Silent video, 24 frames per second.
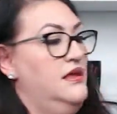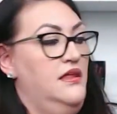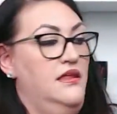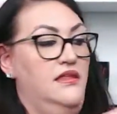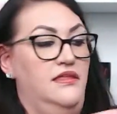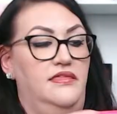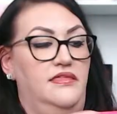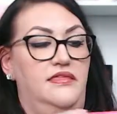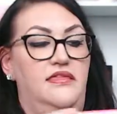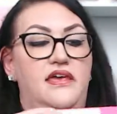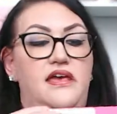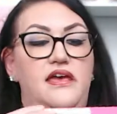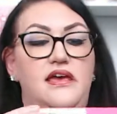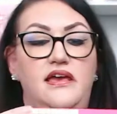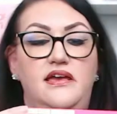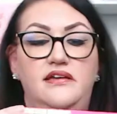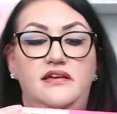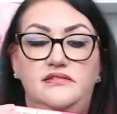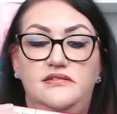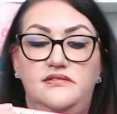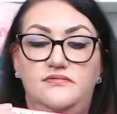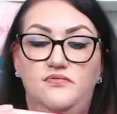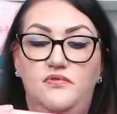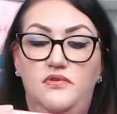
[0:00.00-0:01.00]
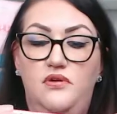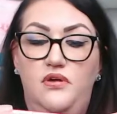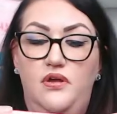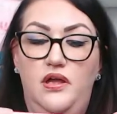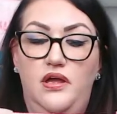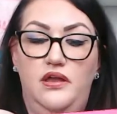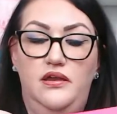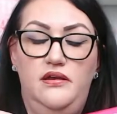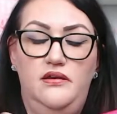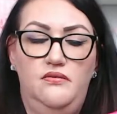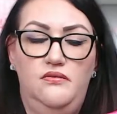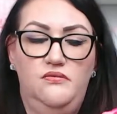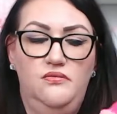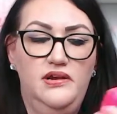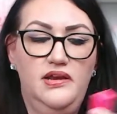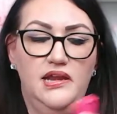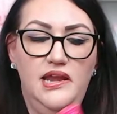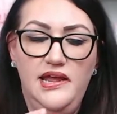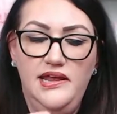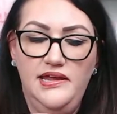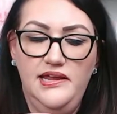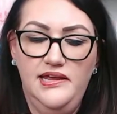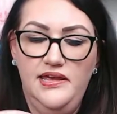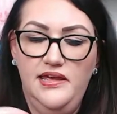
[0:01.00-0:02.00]
This one, what did
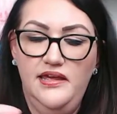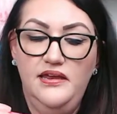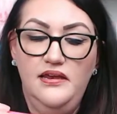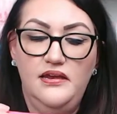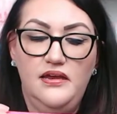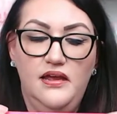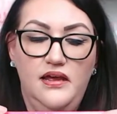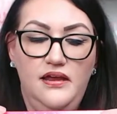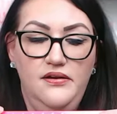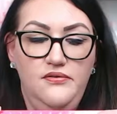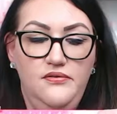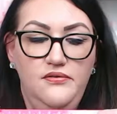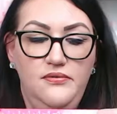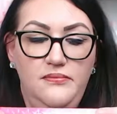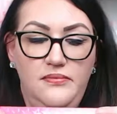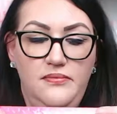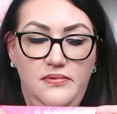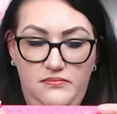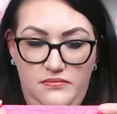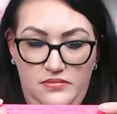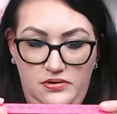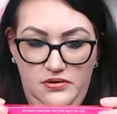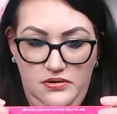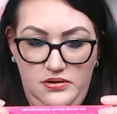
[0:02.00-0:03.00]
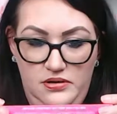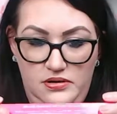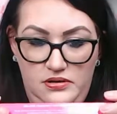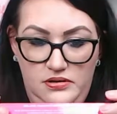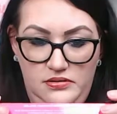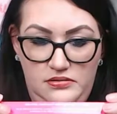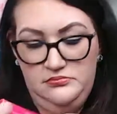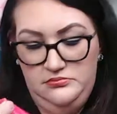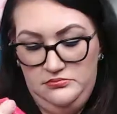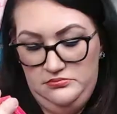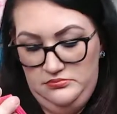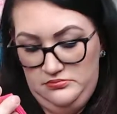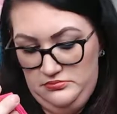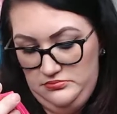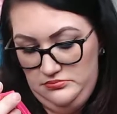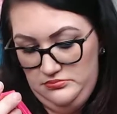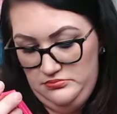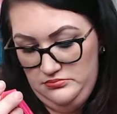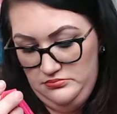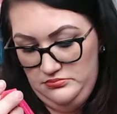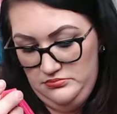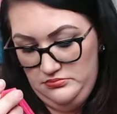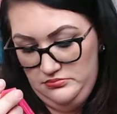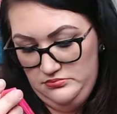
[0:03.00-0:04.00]
I get? I don't remember.
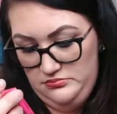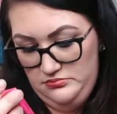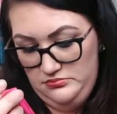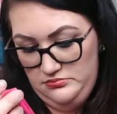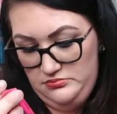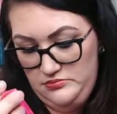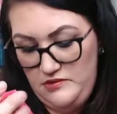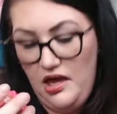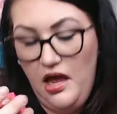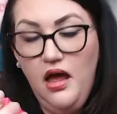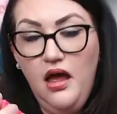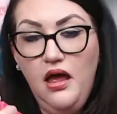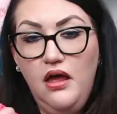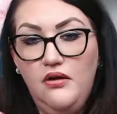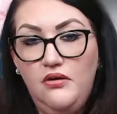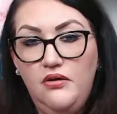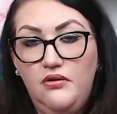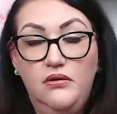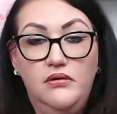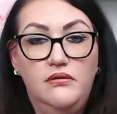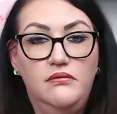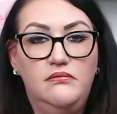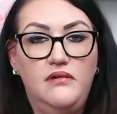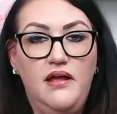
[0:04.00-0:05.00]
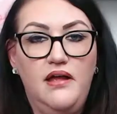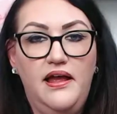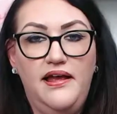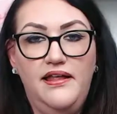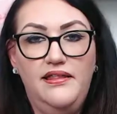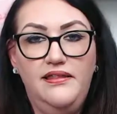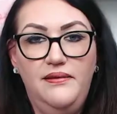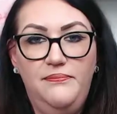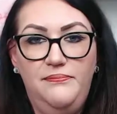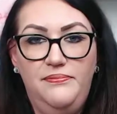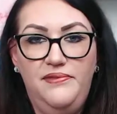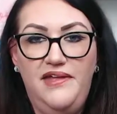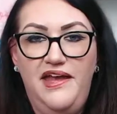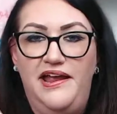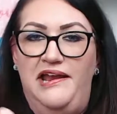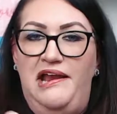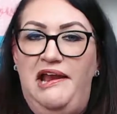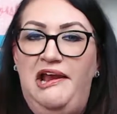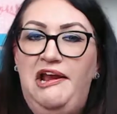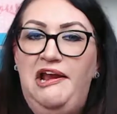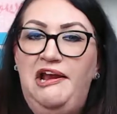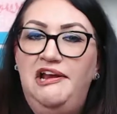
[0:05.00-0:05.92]
Oh, I got a lip liner.